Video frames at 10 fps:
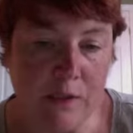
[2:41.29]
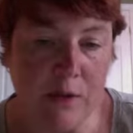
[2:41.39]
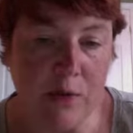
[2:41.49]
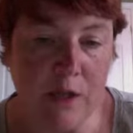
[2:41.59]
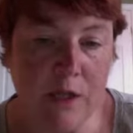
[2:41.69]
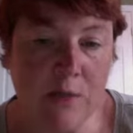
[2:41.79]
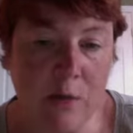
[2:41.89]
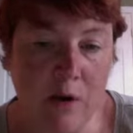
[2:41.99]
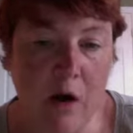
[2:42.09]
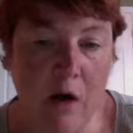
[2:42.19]
So these
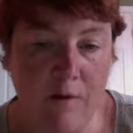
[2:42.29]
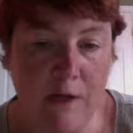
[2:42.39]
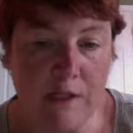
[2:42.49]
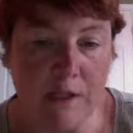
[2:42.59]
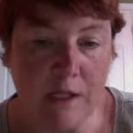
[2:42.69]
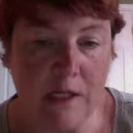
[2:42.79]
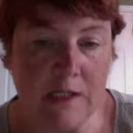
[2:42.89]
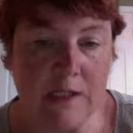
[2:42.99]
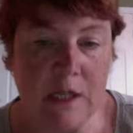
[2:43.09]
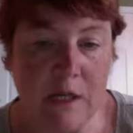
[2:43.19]
were obviously
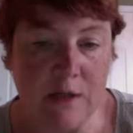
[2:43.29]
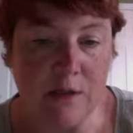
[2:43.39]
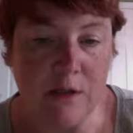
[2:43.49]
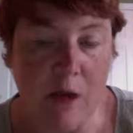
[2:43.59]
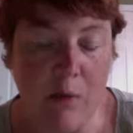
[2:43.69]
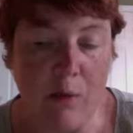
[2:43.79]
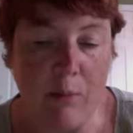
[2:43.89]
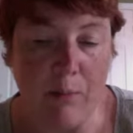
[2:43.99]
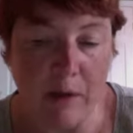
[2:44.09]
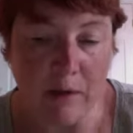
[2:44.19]
skills that were
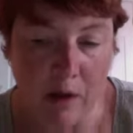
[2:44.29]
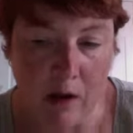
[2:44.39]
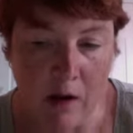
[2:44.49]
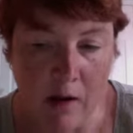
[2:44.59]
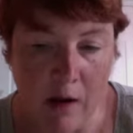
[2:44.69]
built on.